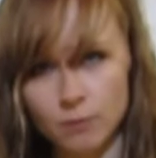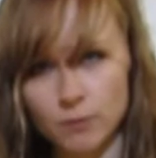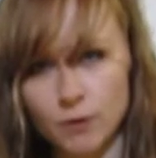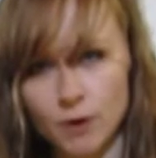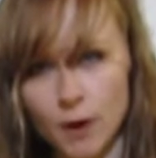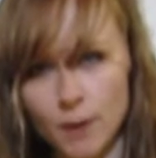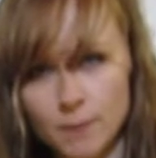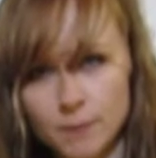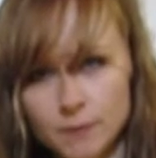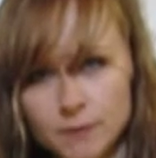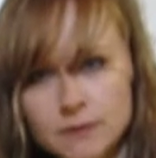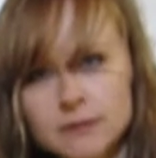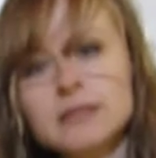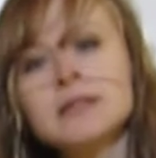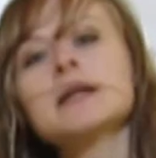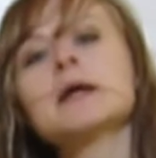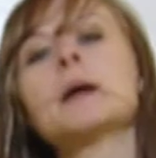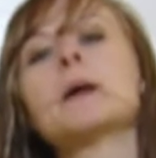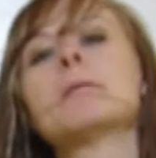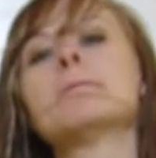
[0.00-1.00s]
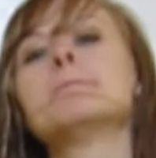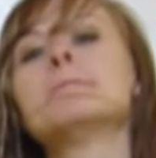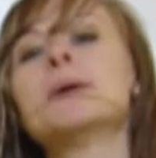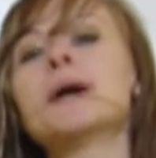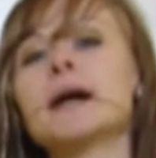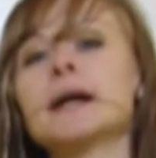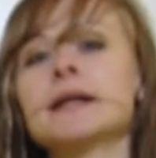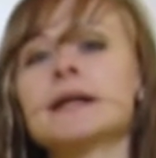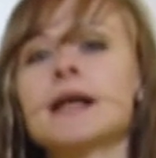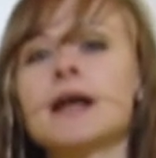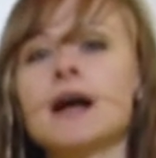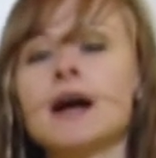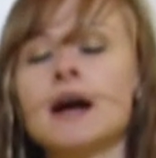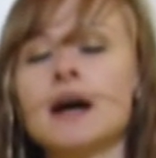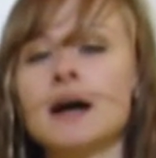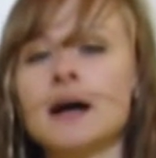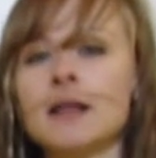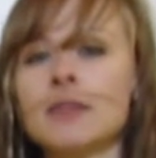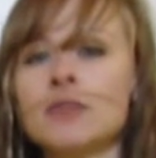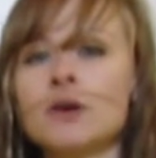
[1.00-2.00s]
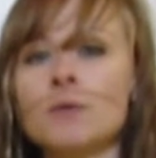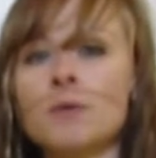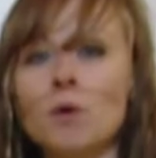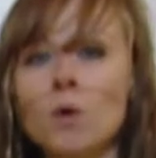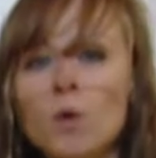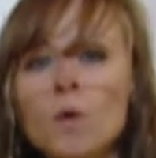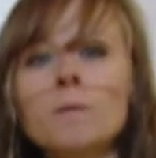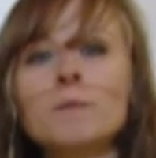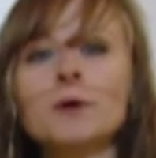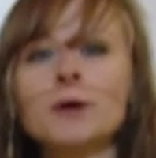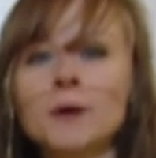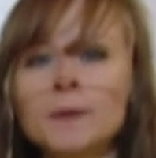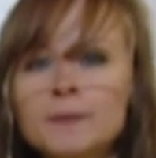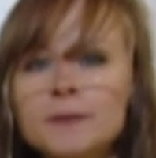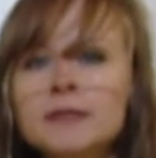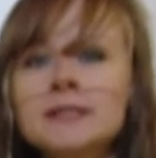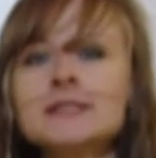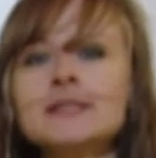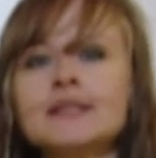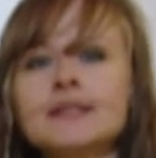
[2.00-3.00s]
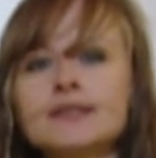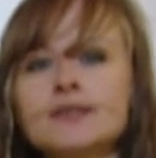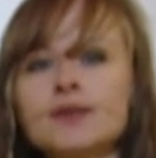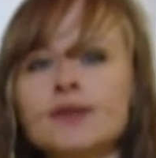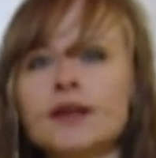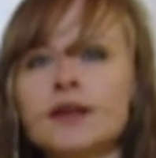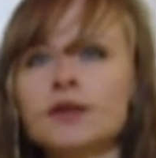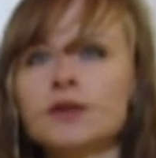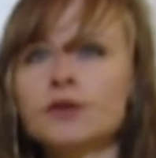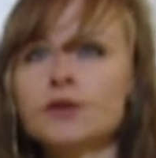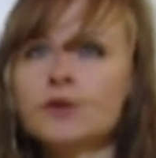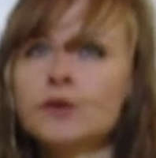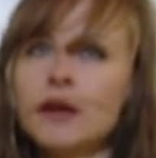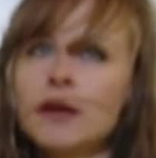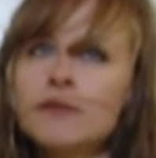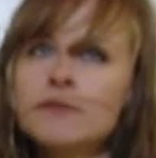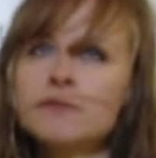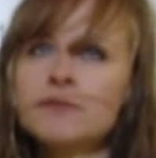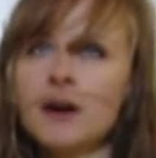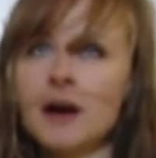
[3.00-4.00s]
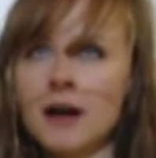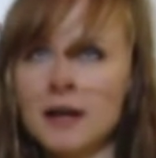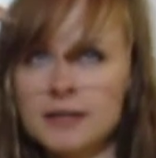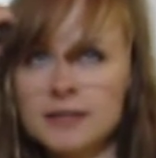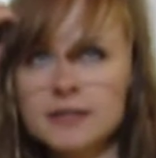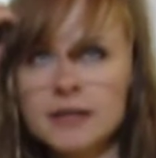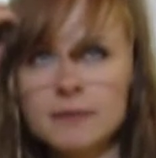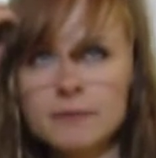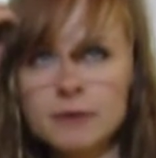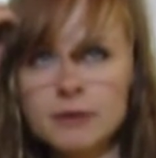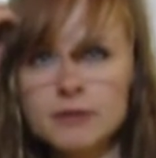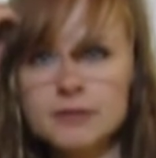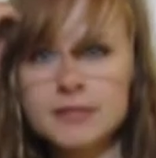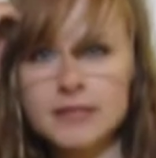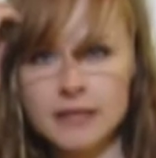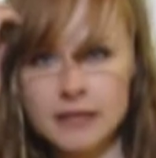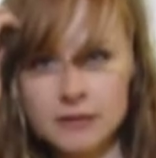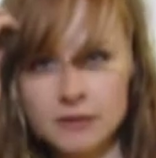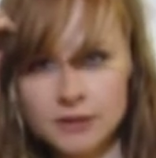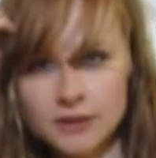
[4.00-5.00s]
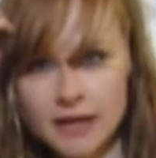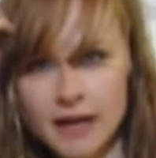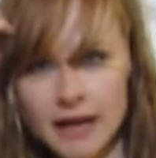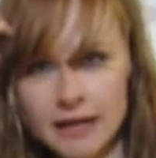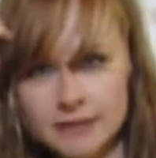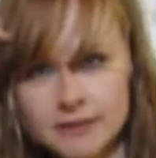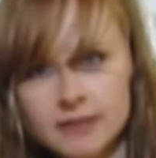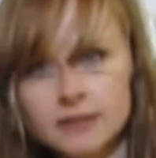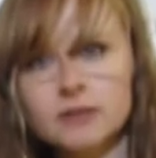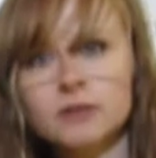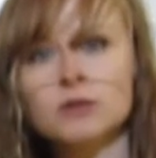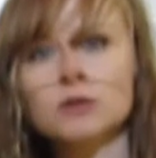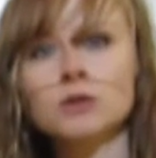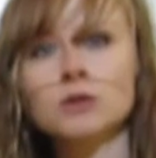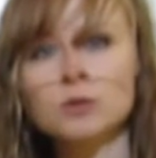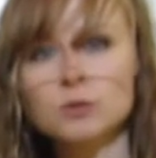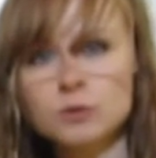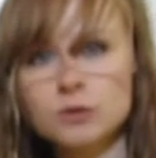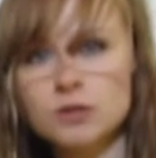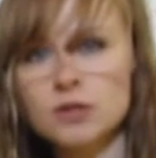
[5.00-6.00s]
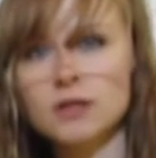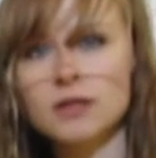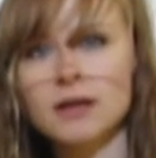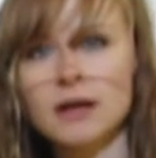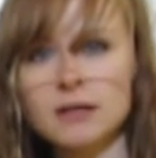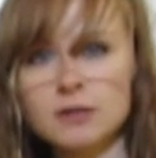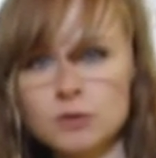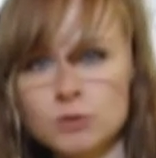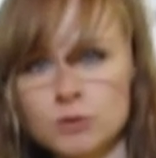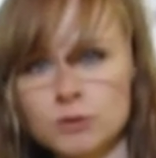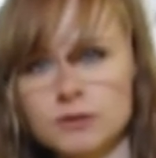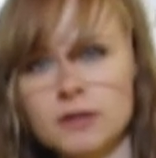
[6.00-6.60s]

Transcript: properly. But uh, the whole purpose is so that you can find numbers in your head that are close to the actual